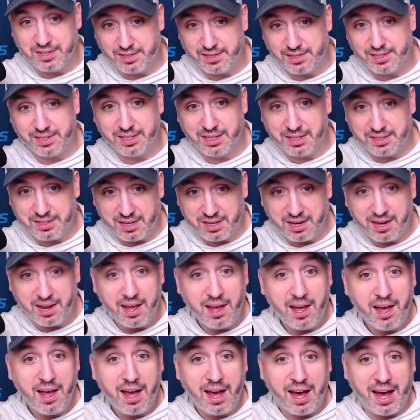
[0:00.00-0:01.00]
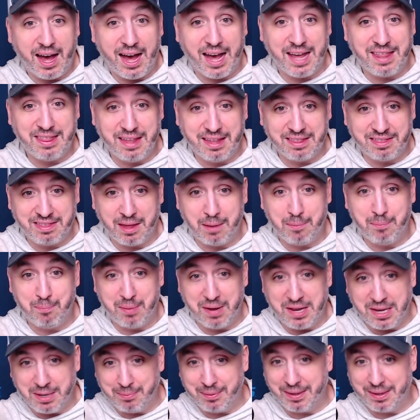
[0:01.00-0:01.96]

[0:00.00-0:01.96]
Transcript: season. I think they beat them